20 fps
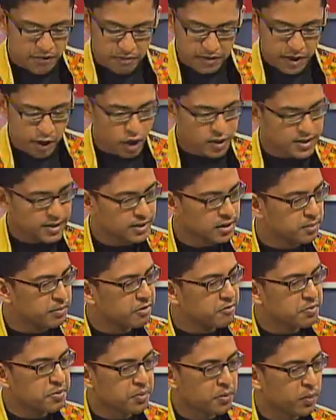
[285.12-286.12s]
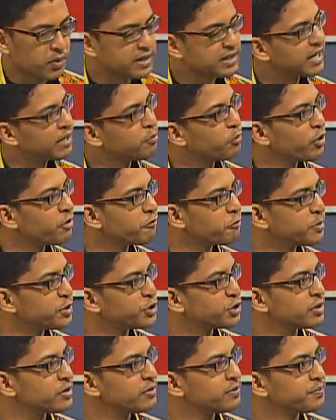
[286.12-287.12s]
the contact number if people want to get more
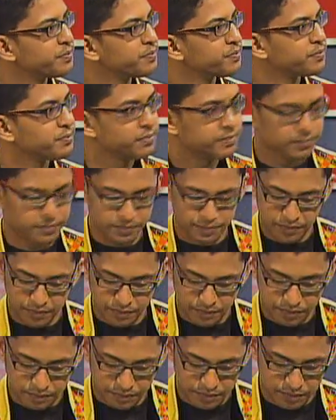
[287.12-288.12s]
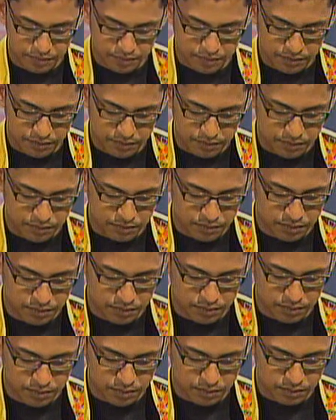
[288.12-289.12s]
information. So you can
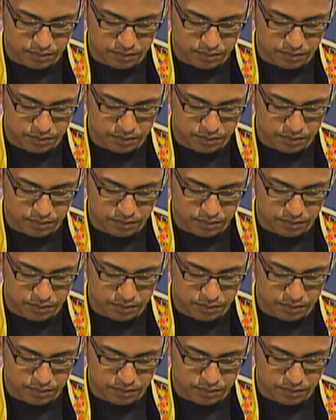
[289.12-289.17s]
contact the